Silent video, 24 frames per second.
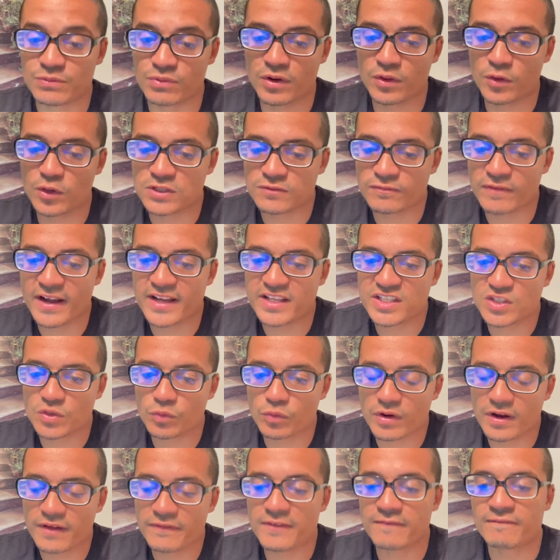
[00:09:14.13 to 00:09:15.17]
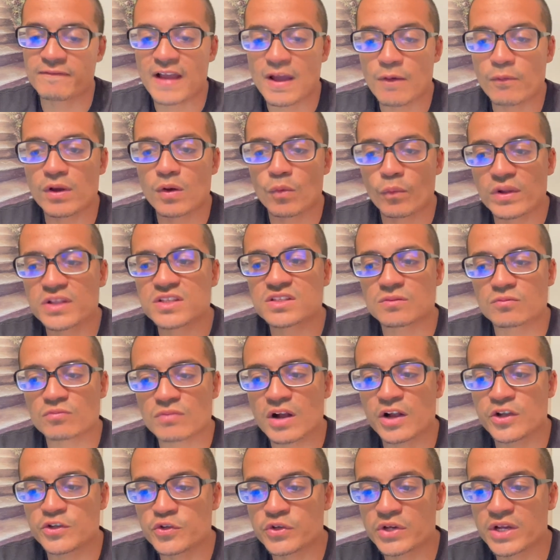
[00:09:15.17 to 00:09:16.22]
those fights to where if the fight would have went some
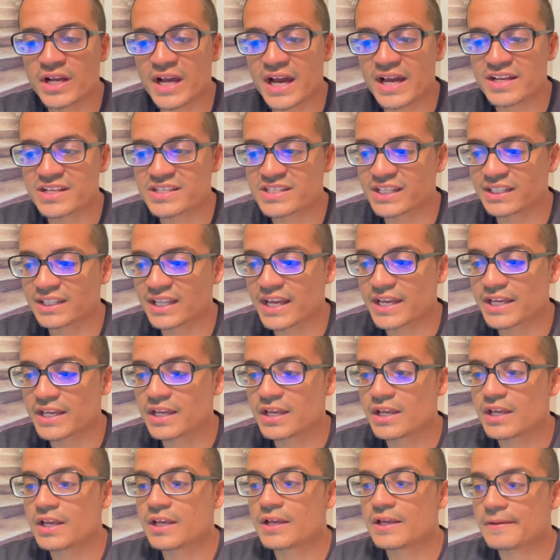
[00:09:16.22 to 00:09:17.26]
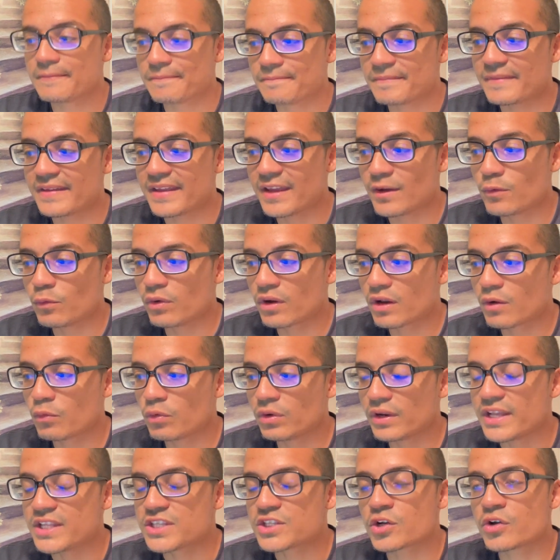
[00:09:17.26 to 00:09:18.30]
rounds, you could kind of see, like, it would have
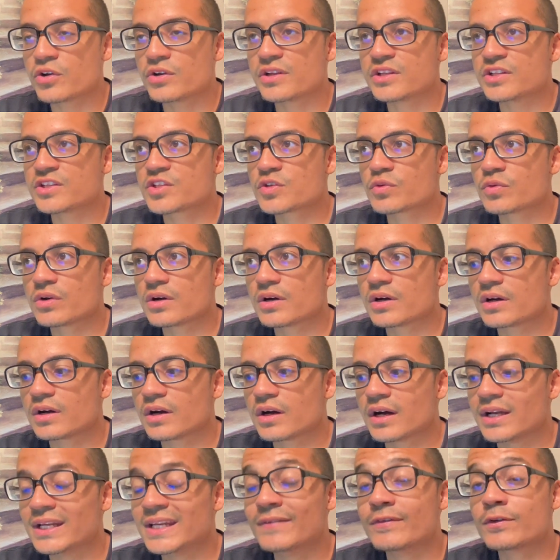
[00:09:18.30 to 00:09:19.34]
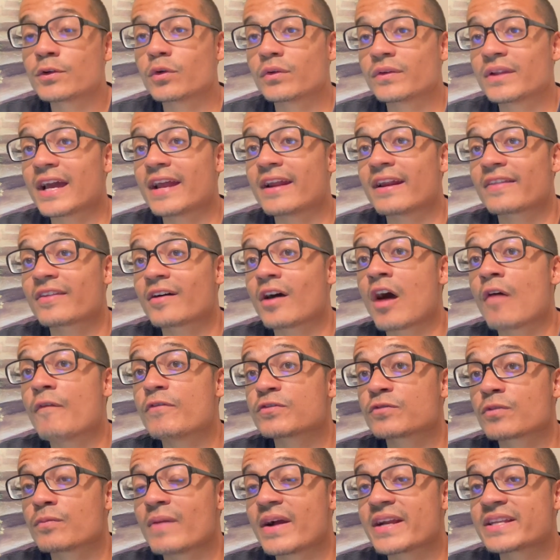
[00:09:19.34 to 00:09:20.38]
really turned into a difficult night at the office
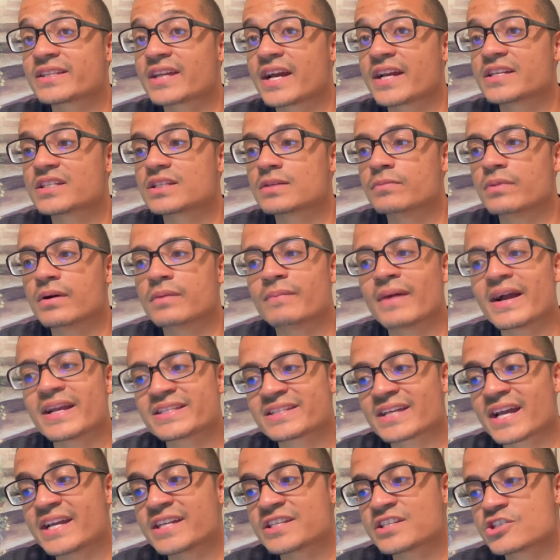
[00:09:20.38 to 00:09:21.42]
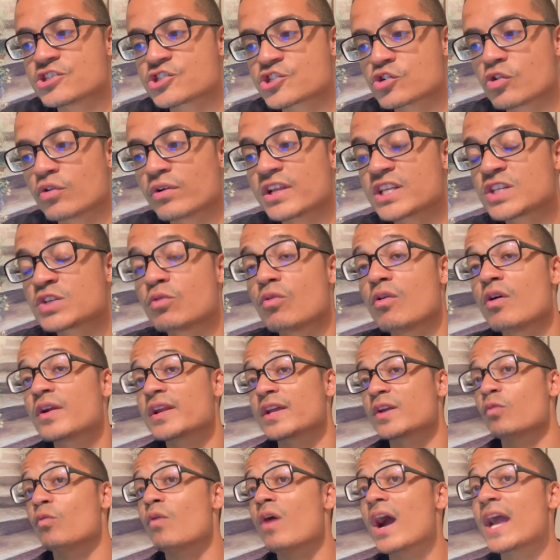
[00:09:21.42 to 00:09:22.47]
for Mike Tyson. But Mike Tyson showed his
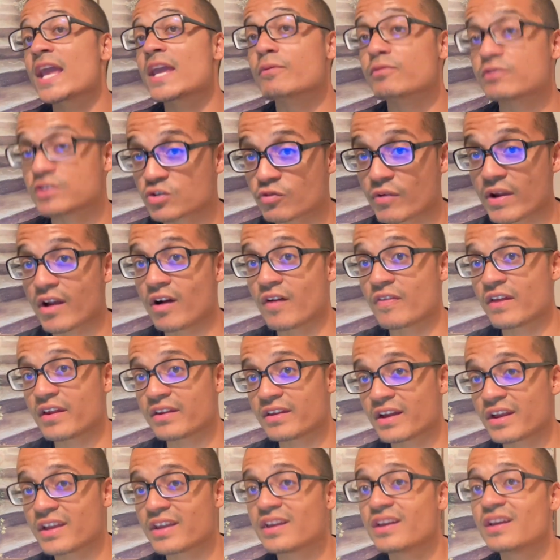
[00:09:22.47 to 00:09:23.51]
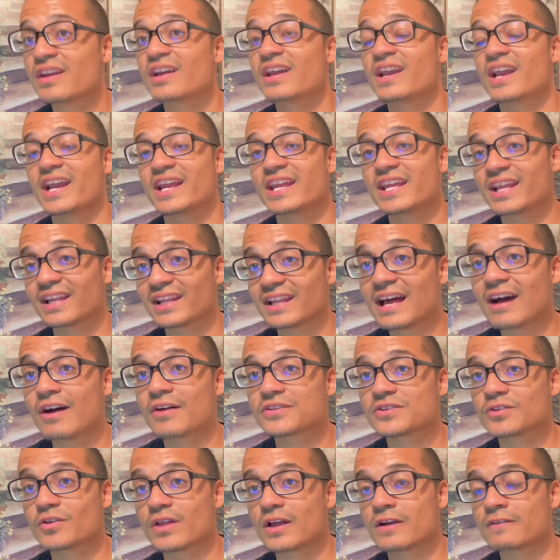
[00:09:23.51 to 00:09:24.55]
quality and why he was great on that night, and he allowed
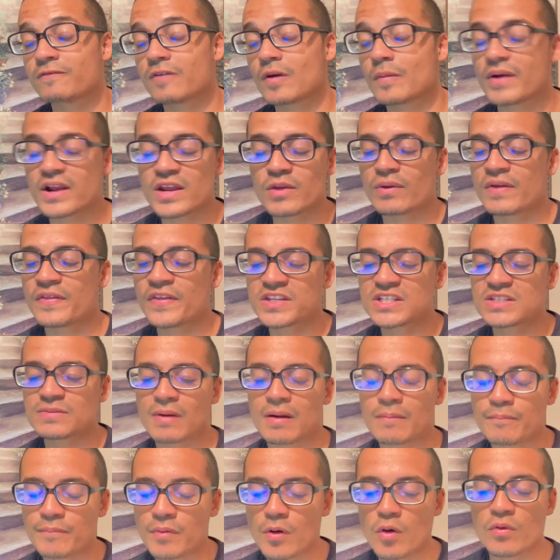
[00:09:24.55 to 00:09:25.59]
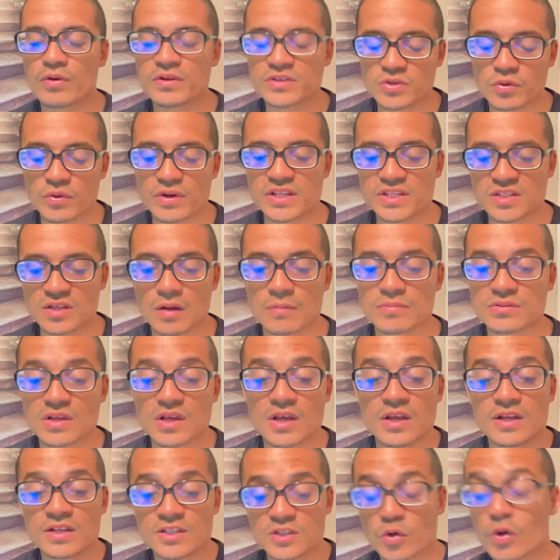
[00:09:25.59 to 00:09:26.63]
it to go that far. But anyway, this is about Bowe and Tony Tubbs.
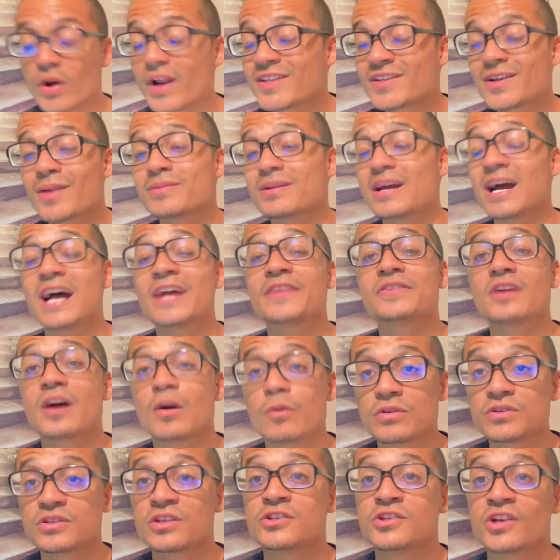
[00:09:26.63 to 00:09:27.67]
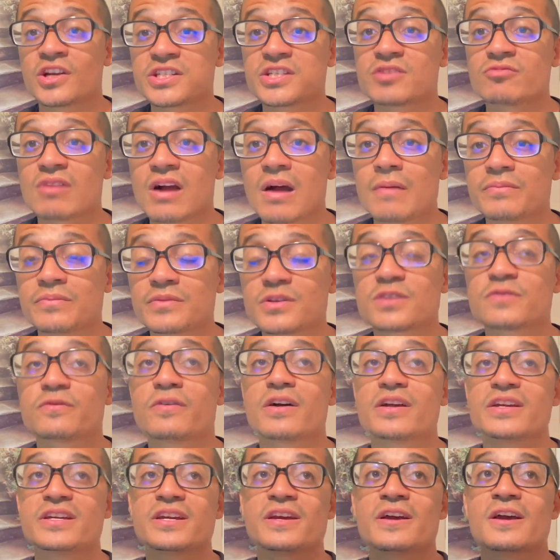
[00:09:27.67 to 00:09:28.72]
Tony Tubbs, I thought, was unjustly robbed in this
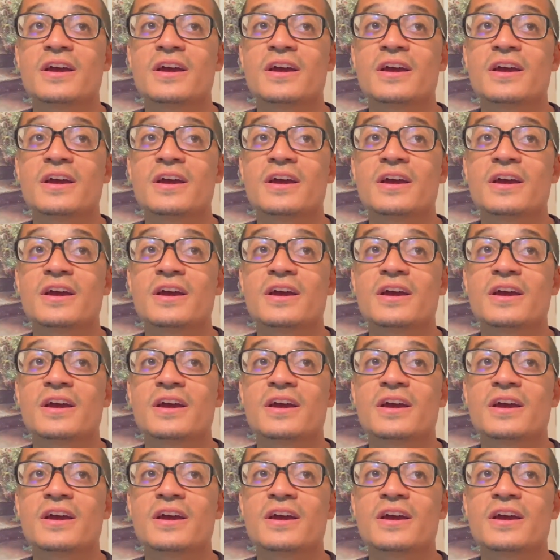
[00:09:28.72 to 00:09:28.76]
fight.